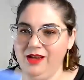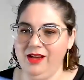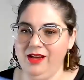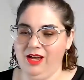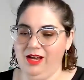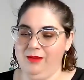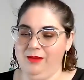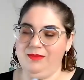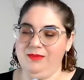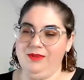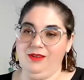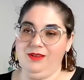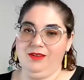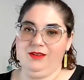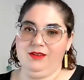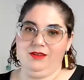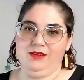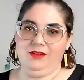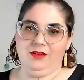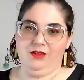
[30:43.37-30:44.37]
Um,
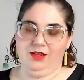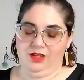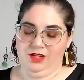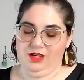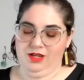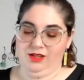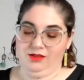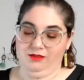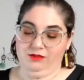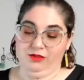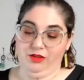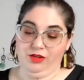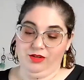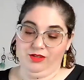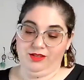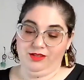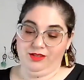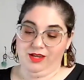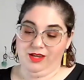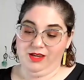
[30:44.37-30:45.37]
it
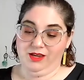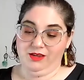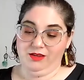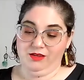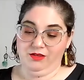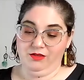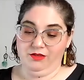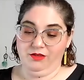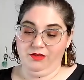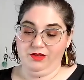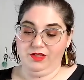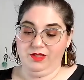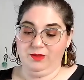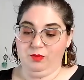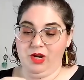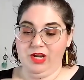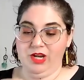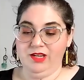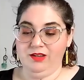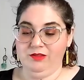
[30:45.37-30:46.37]
looks like you're
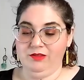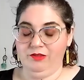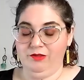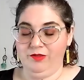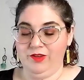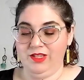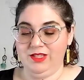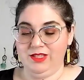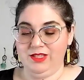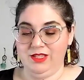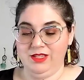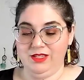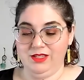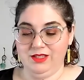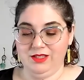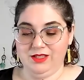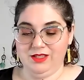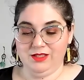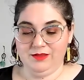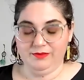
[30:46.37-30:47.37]
spreading
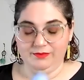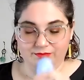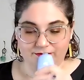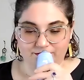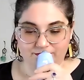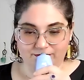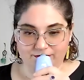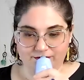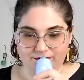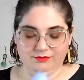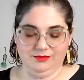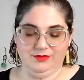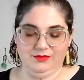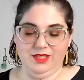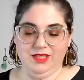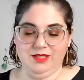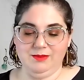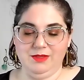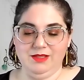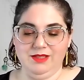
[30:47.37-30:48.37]
feces. It
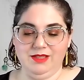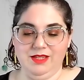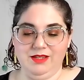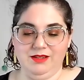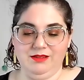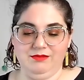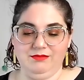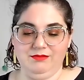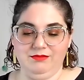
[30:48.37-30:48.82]
smells like,